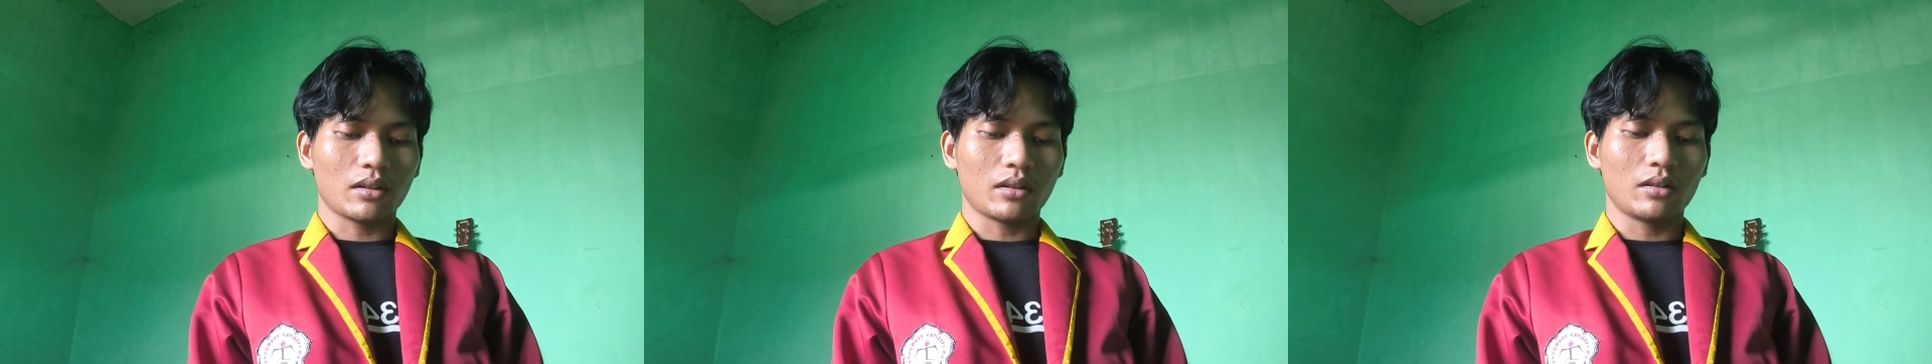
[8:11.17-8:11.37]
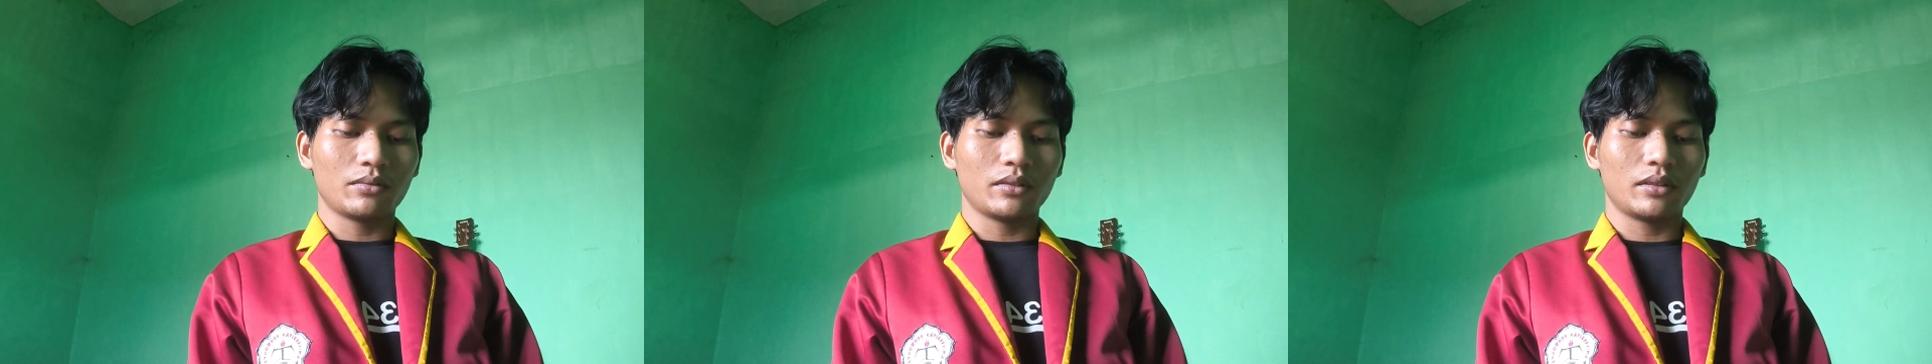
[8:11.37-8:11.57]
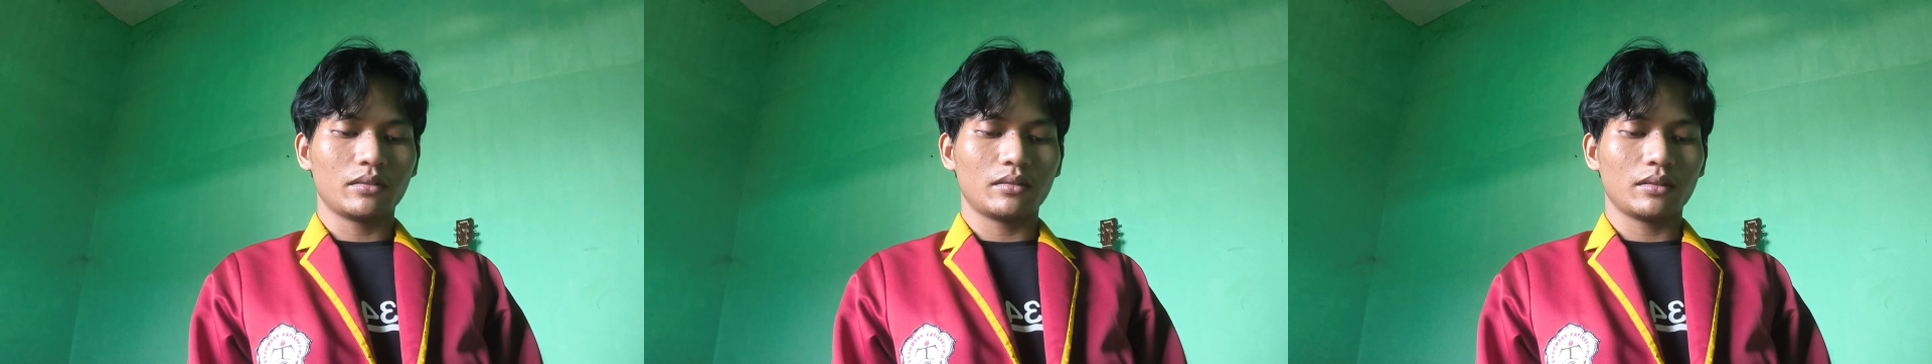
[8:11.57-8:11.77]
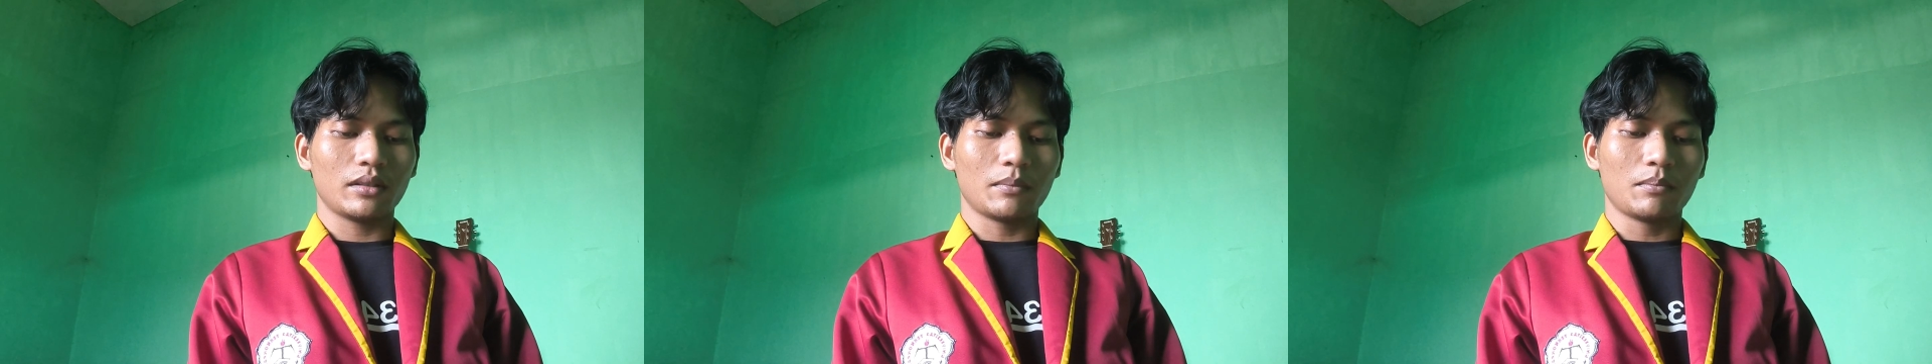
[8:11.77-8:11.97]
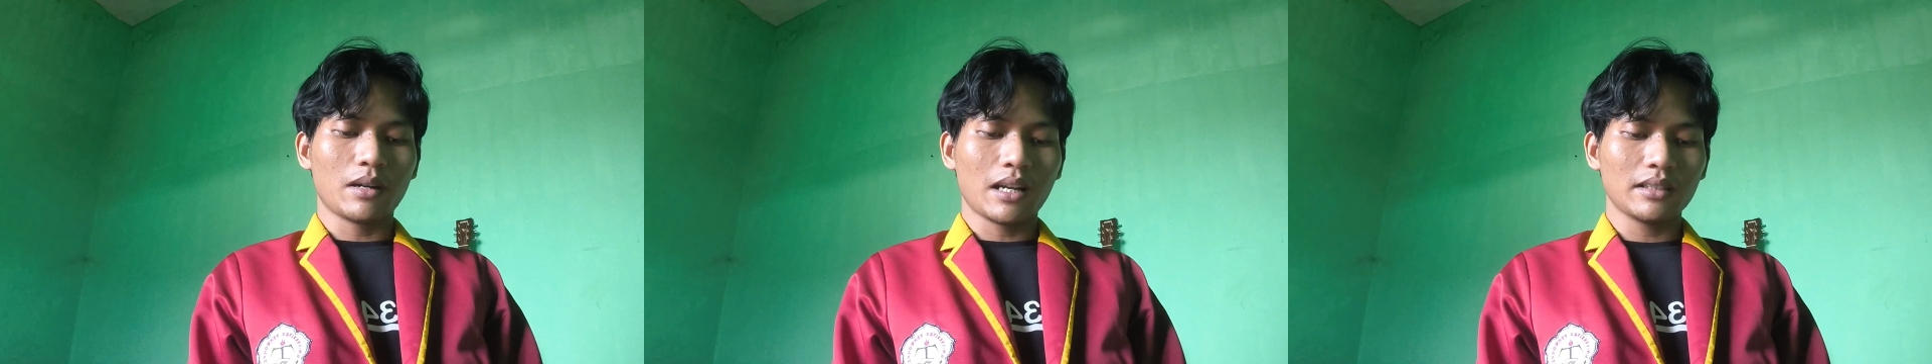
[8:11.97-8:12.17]
of
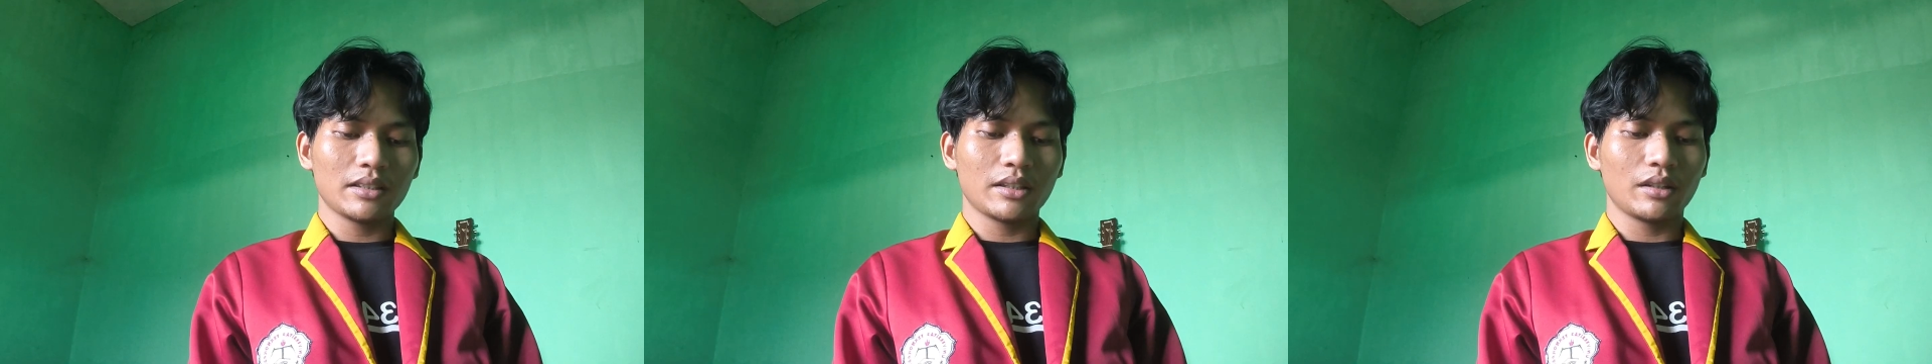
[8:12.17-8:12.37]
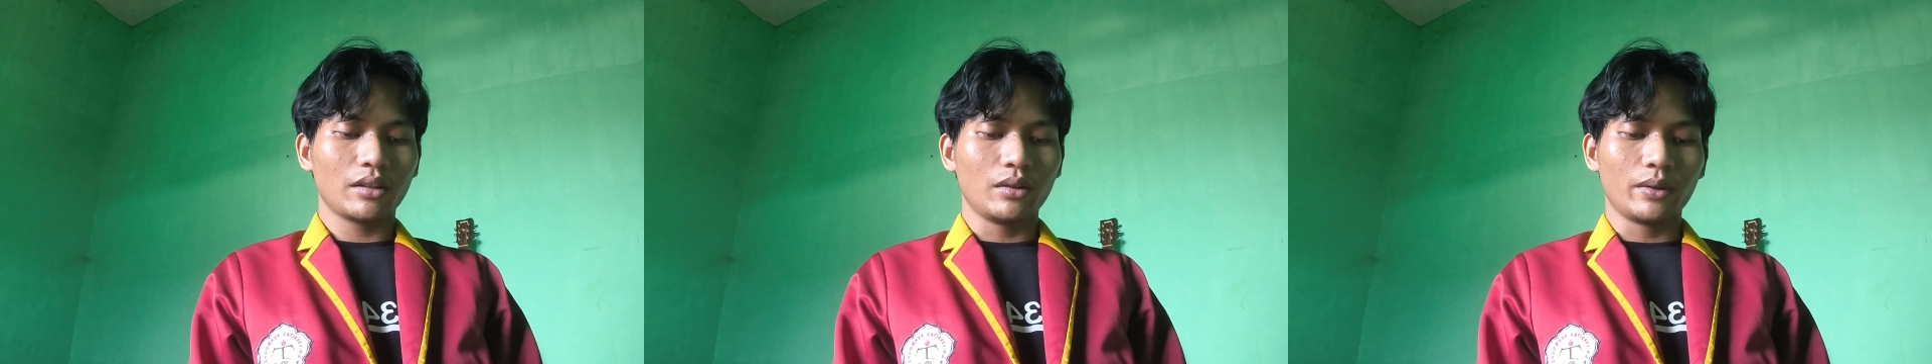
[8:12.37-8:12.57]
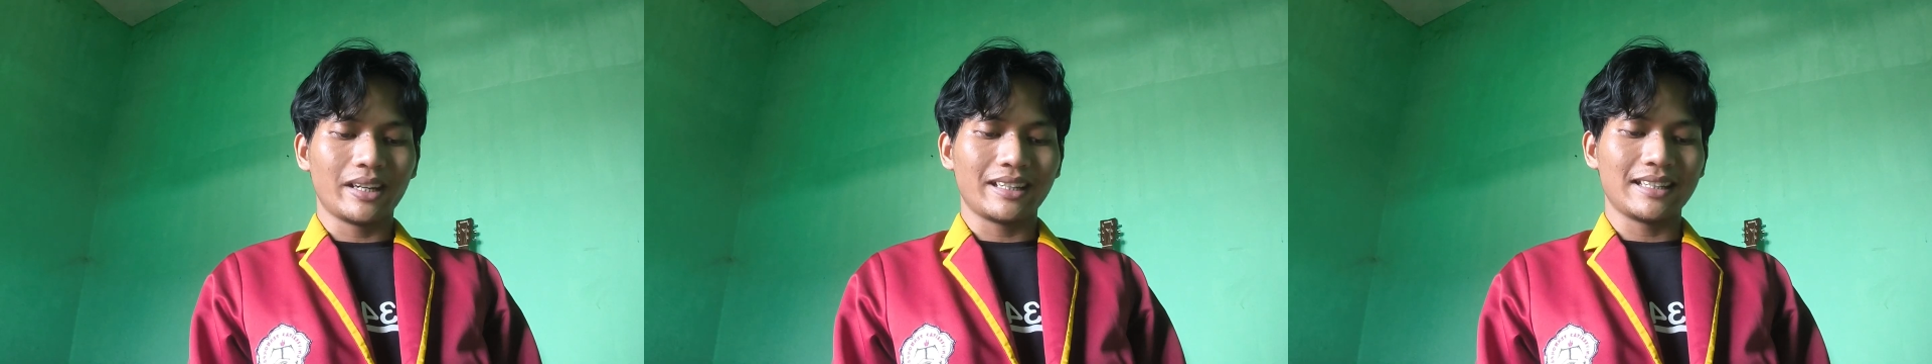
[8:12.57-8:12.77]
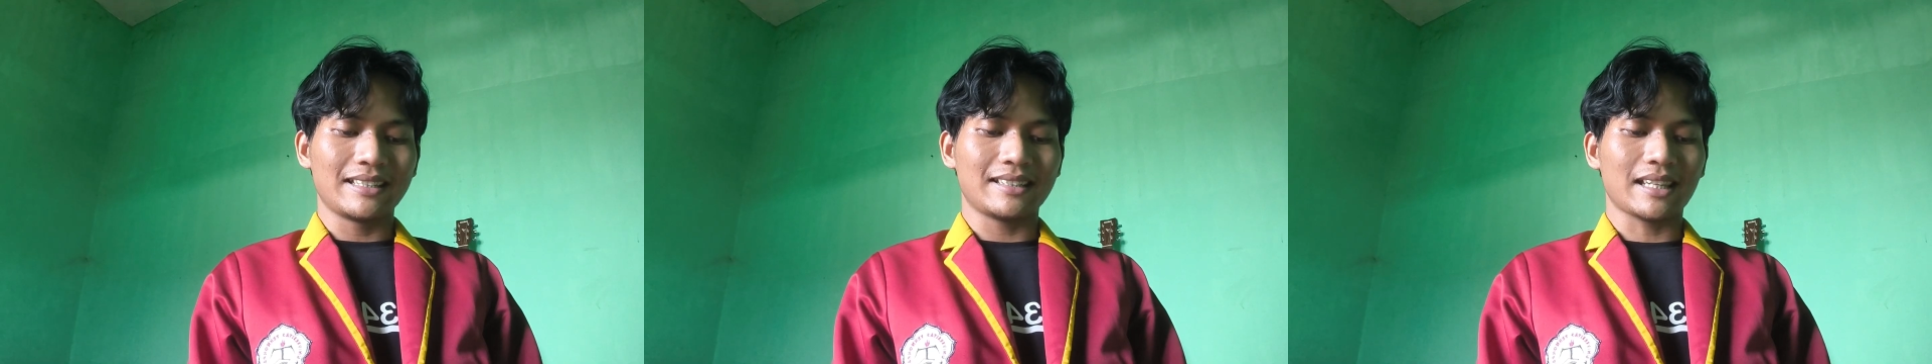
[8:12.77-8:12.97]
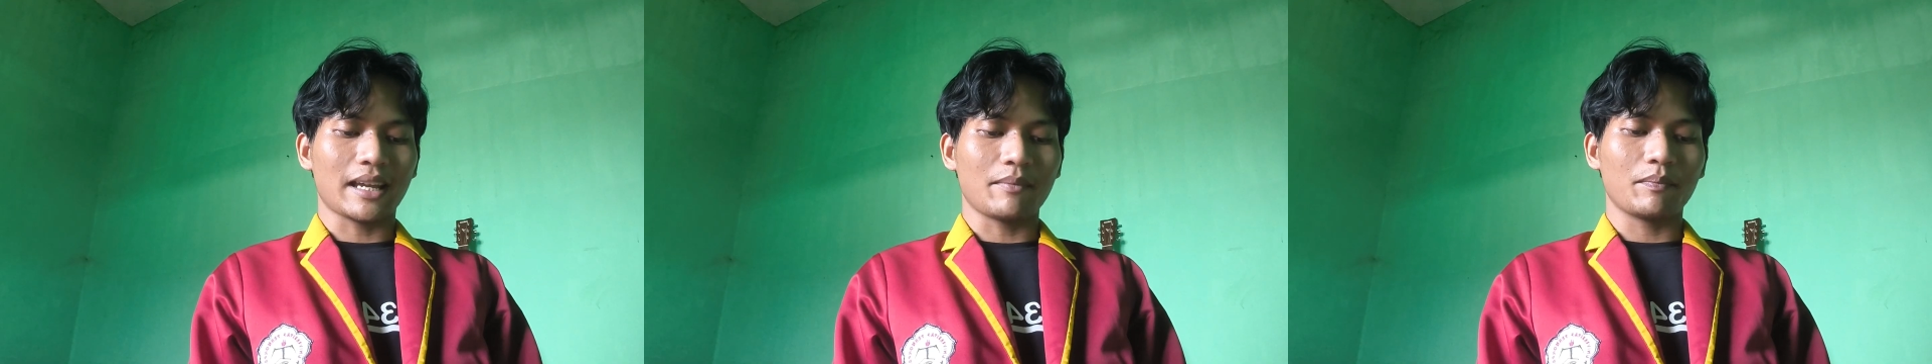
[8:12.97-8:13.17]
the bus during
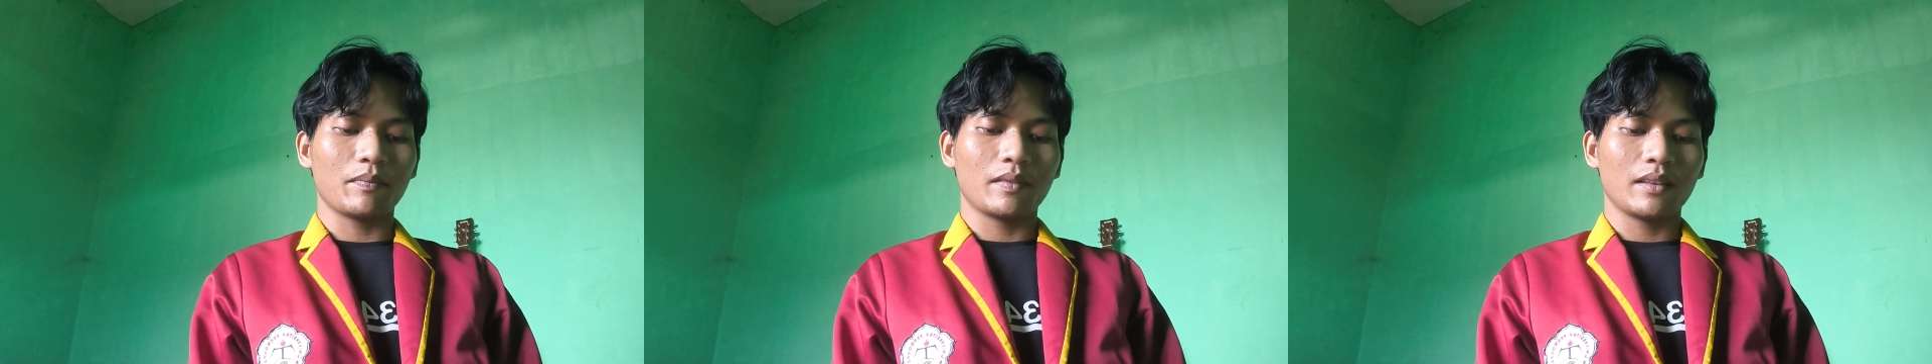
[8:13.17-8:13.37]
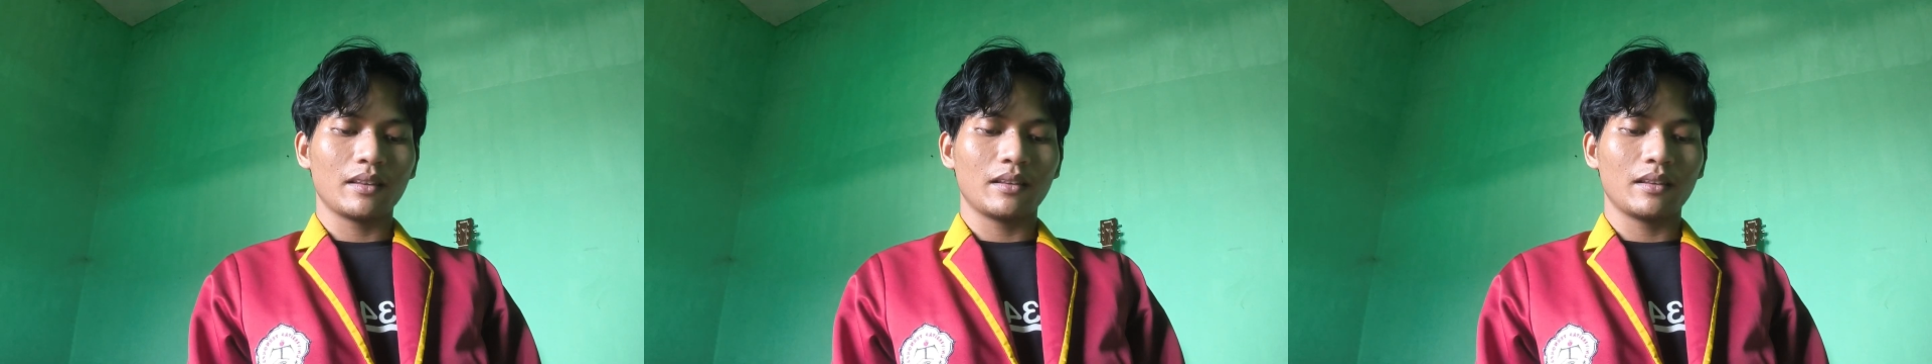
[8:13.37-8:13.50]
this time.